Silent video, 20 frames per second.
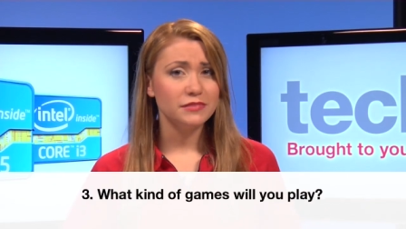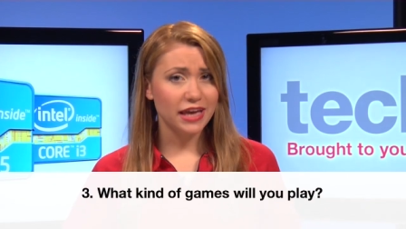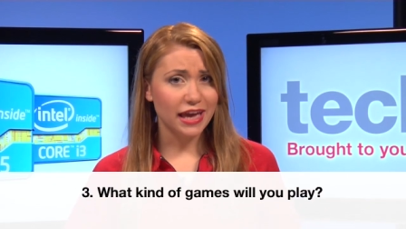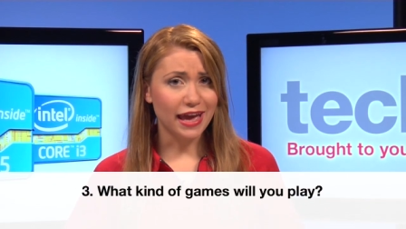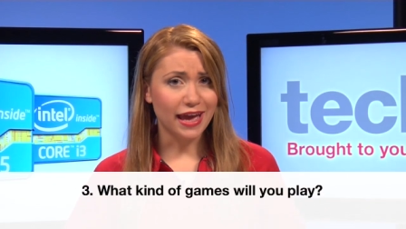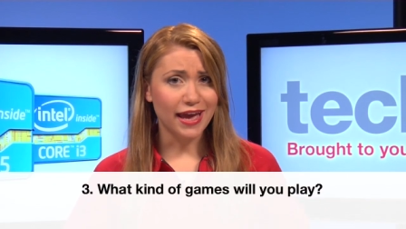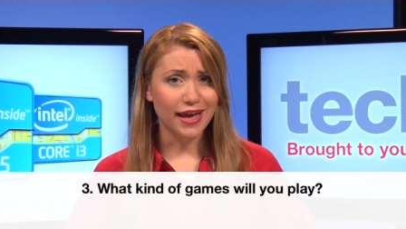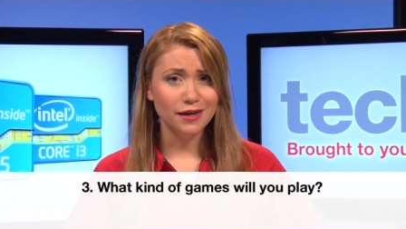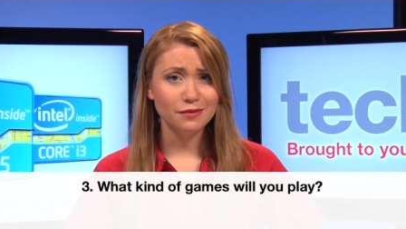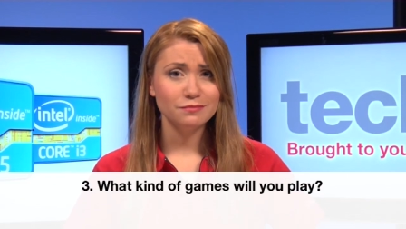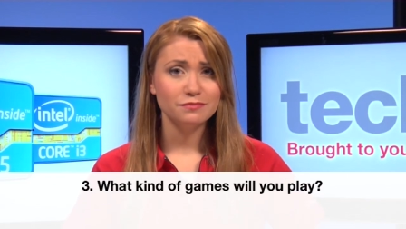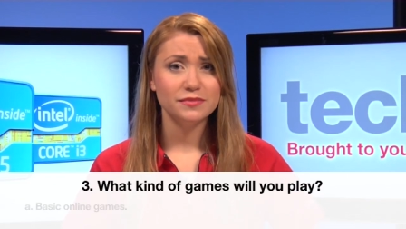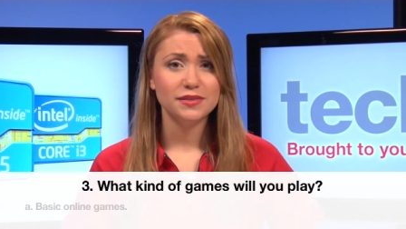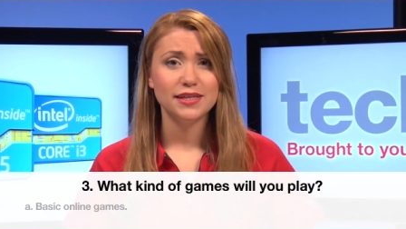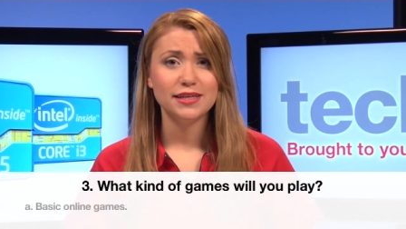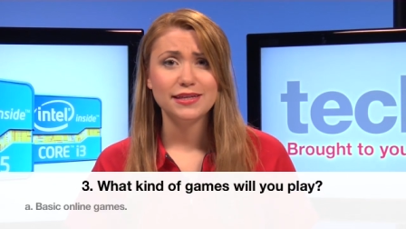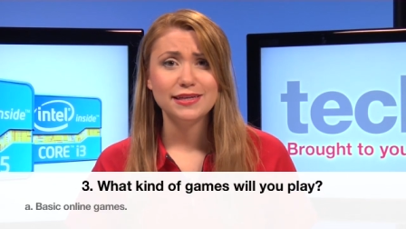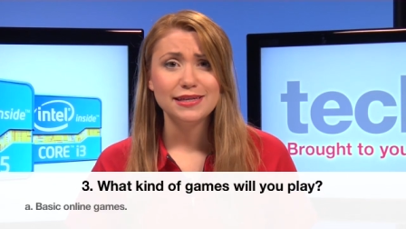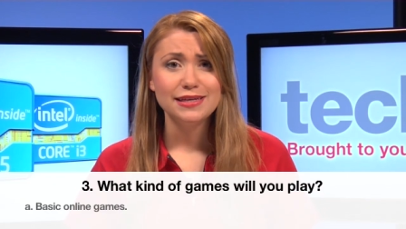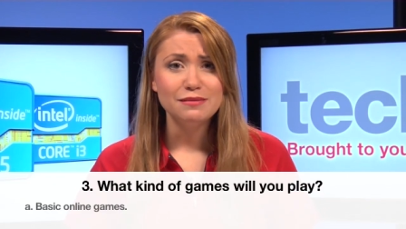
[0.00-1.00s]
A,
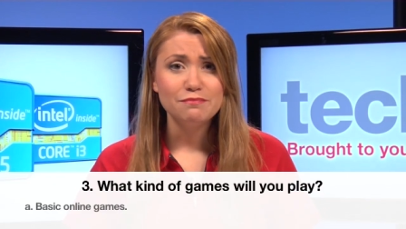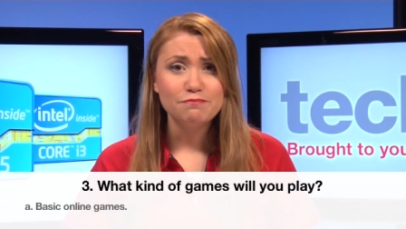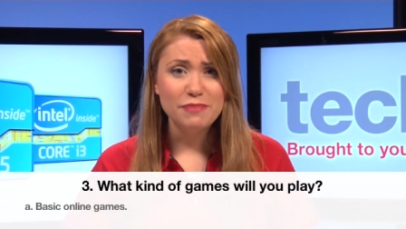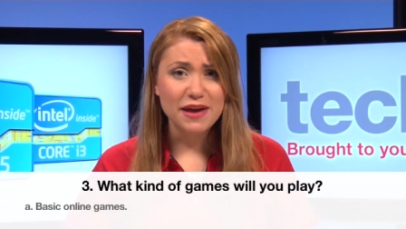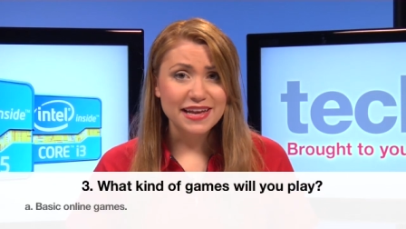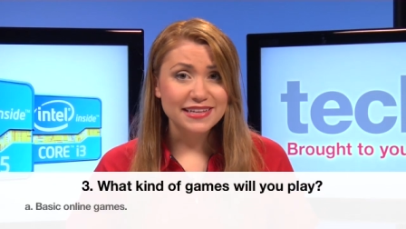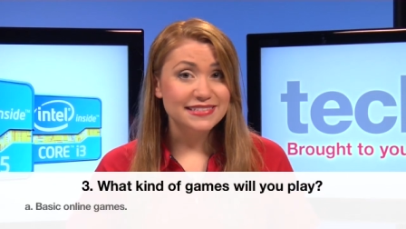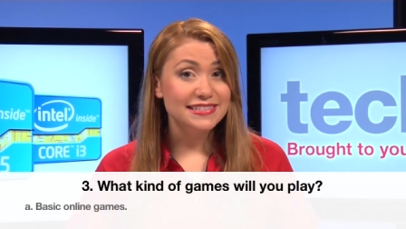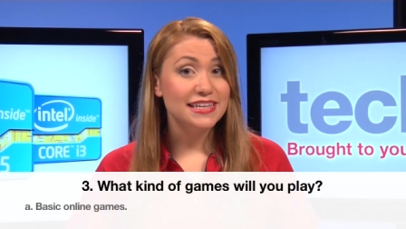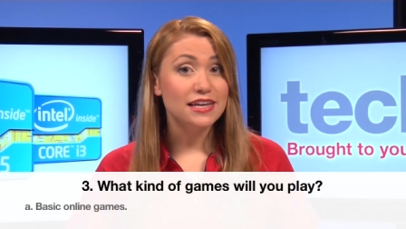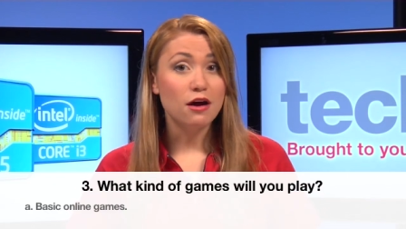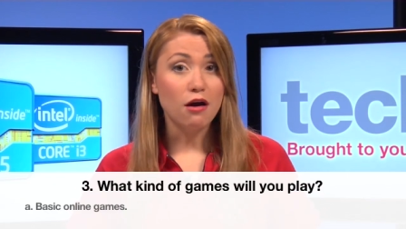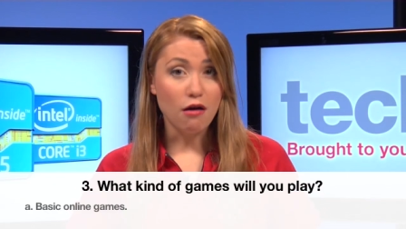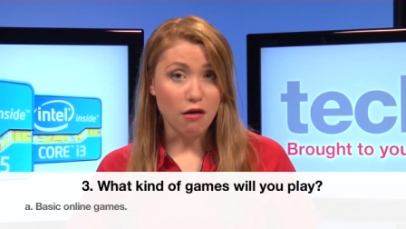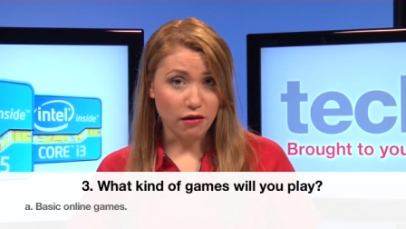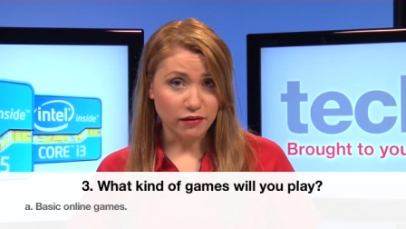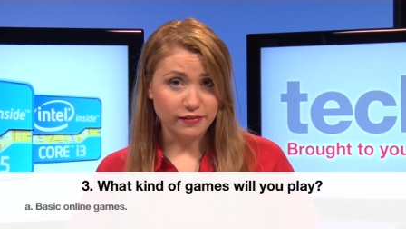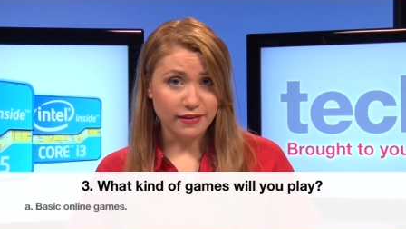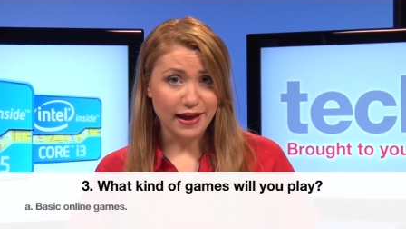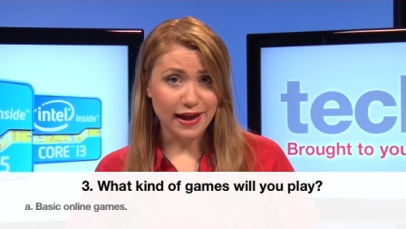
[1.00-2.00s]
basic
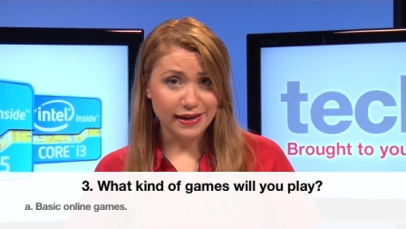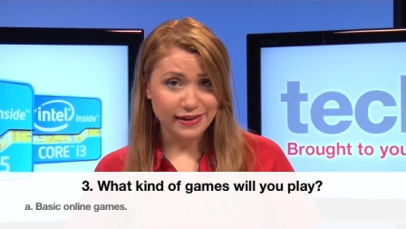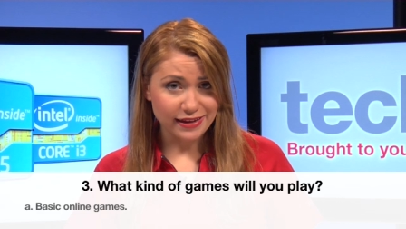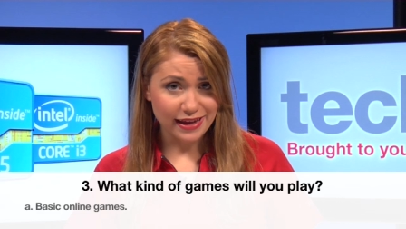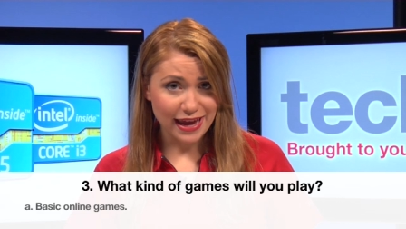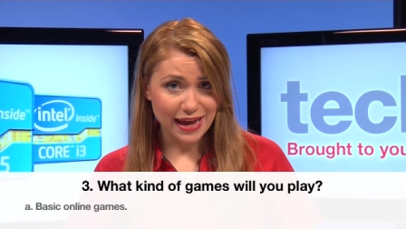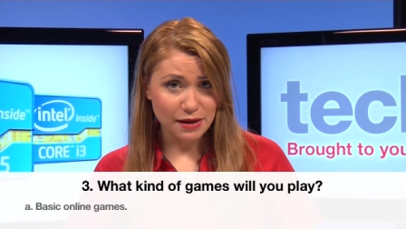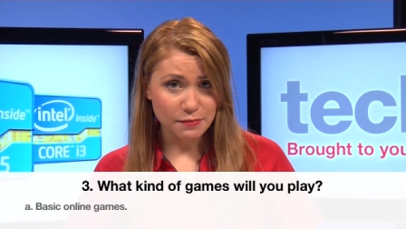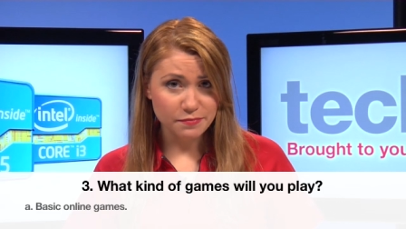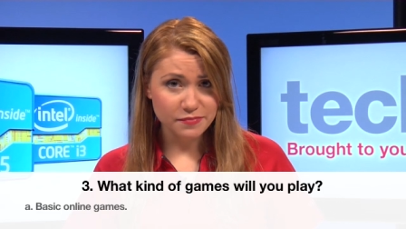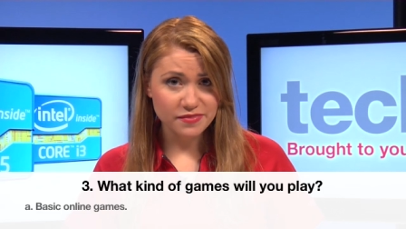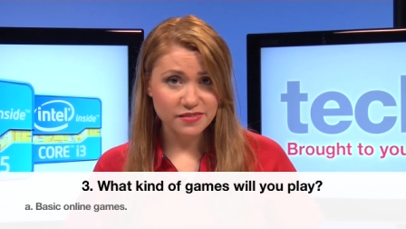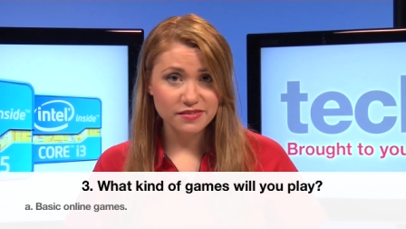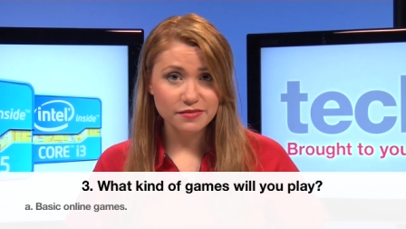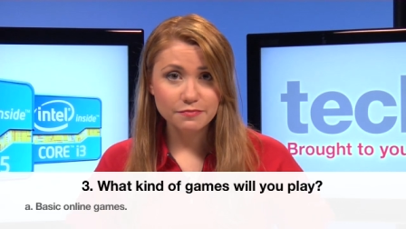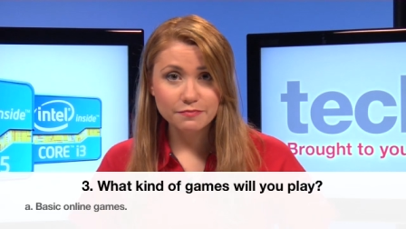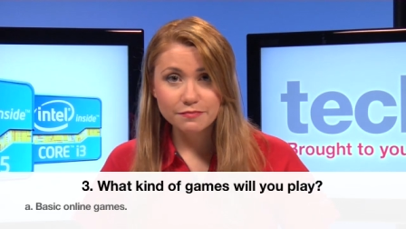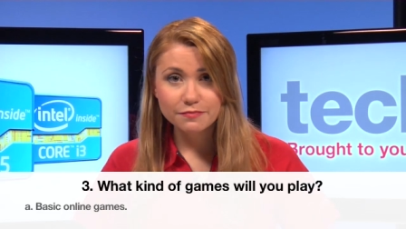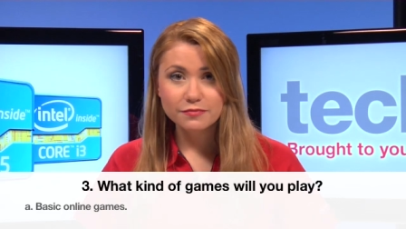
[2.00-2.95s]
online games.